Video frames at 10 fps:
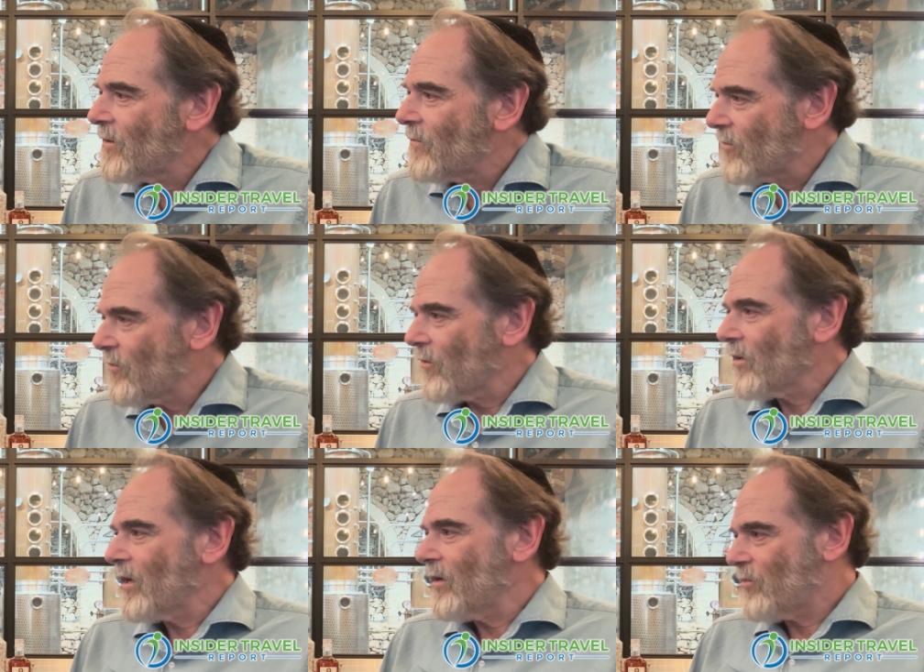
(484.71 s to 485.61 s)
first of all,
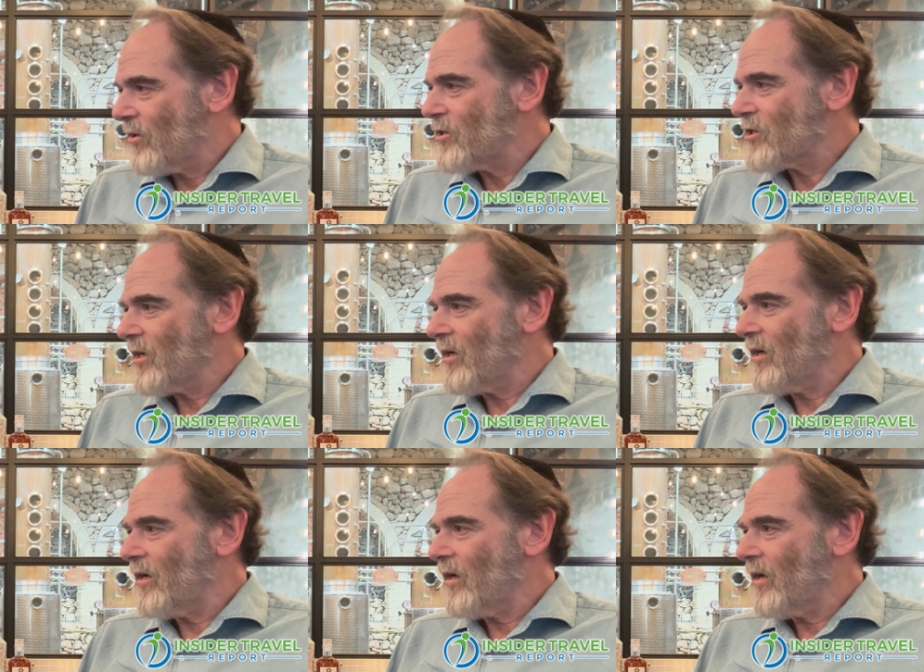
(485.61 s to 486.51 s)
they
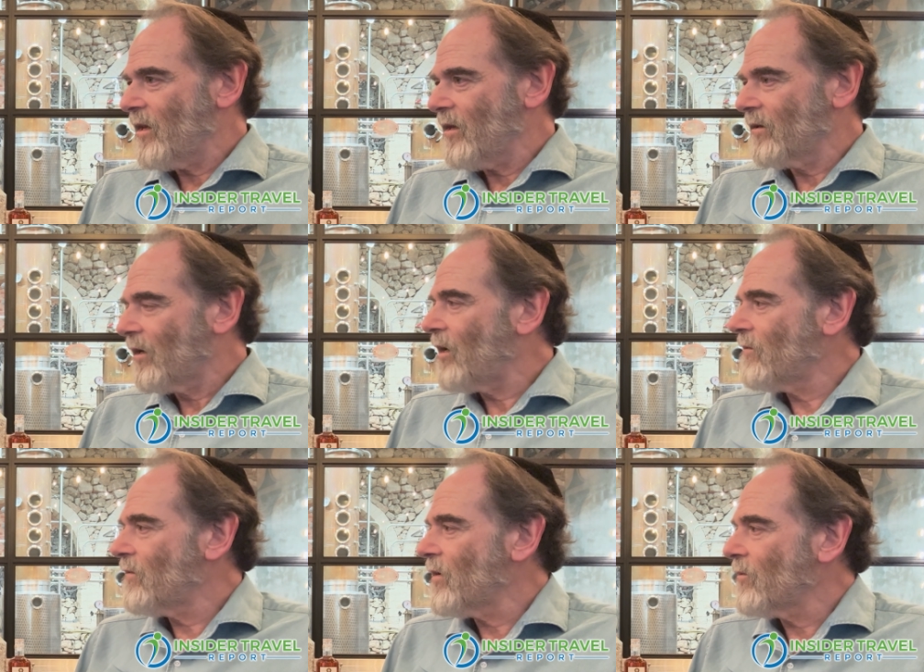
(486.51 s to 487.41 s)
appreciated the
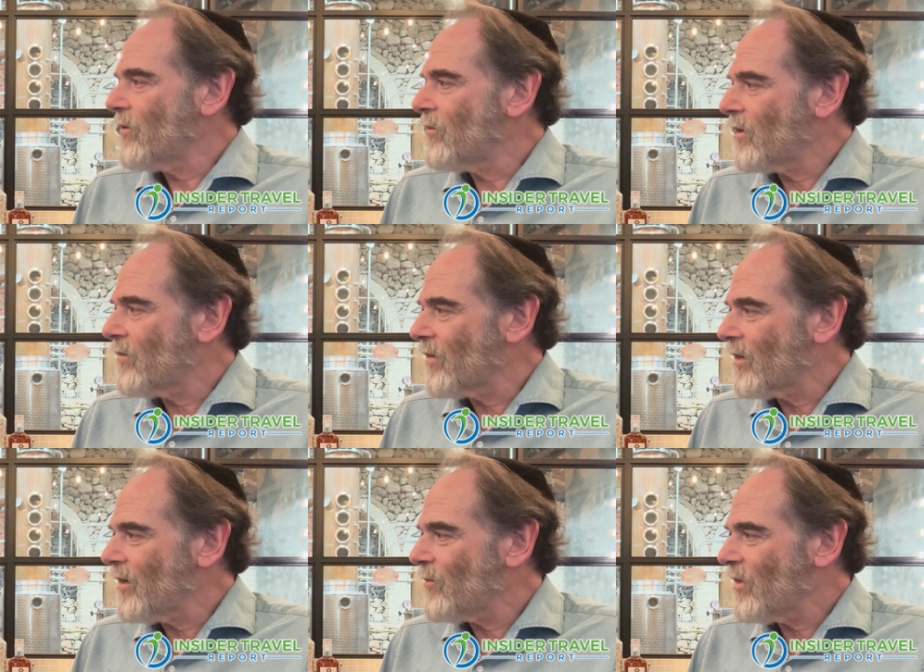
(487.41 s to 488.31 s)
love that we were giving
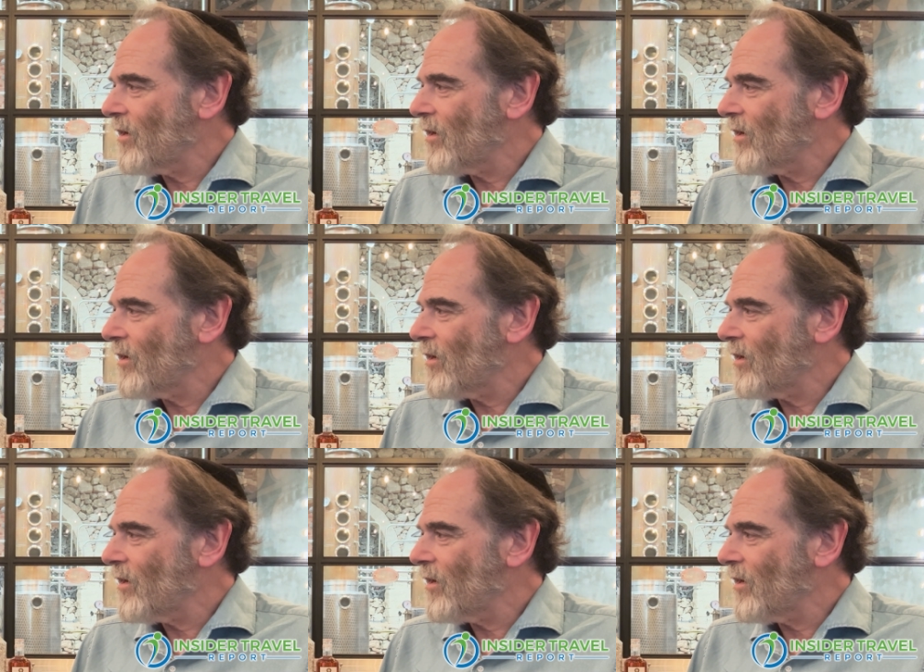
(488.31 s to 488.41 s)
them.